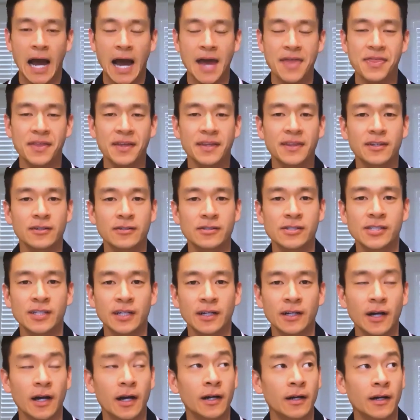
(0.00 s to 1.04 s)
think there's
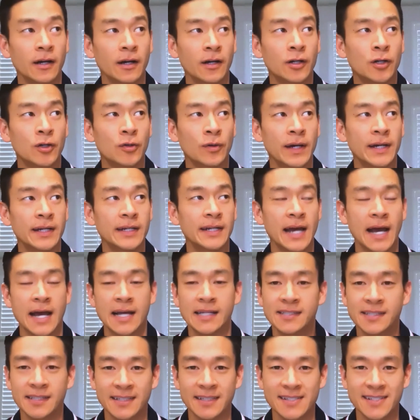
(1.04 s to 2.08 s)
a great
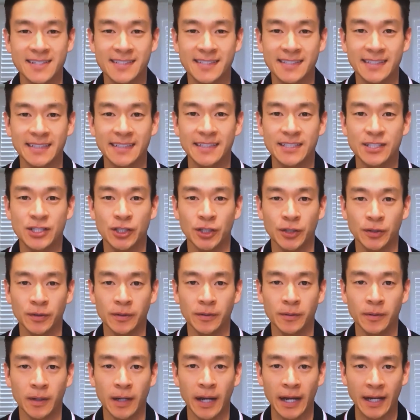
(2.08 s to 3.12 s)
hesitancy to
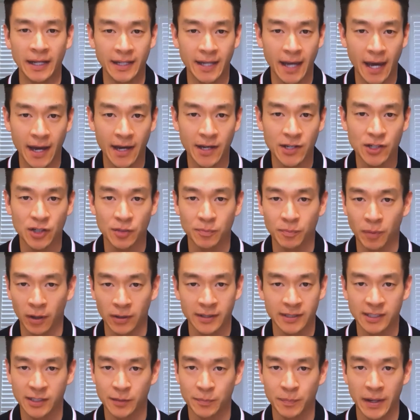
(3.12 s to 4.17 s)
engage and
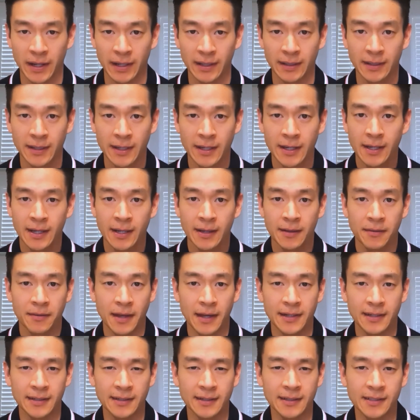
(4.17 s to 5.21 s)
participate, that
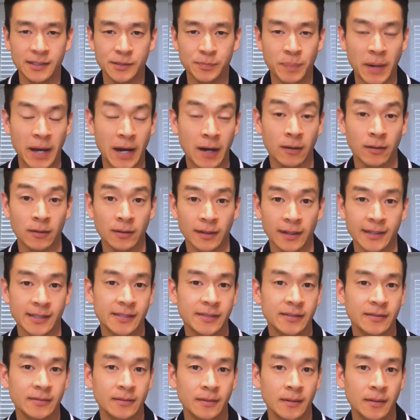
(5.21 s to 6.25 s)
it is
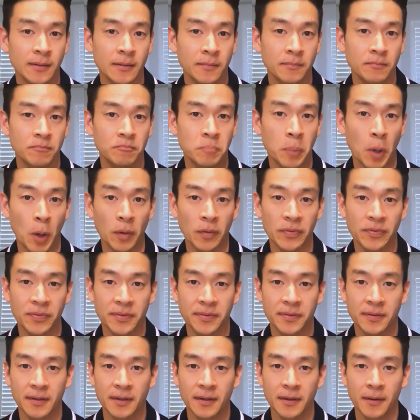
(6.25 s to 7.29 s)
perilous, both
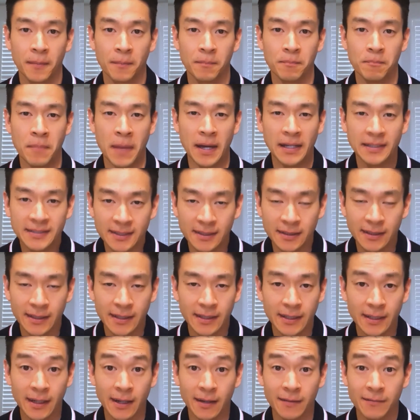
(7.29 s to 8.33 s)

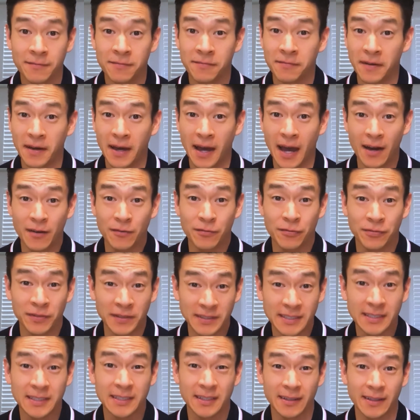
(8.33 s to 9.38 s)
mentally and
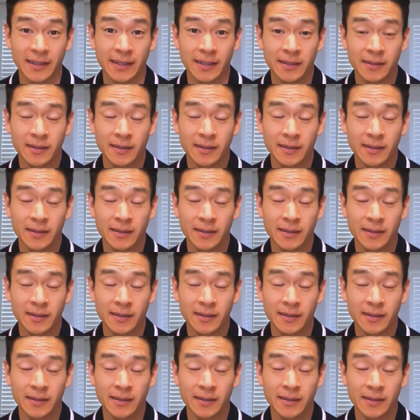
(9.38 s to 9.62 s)
physically,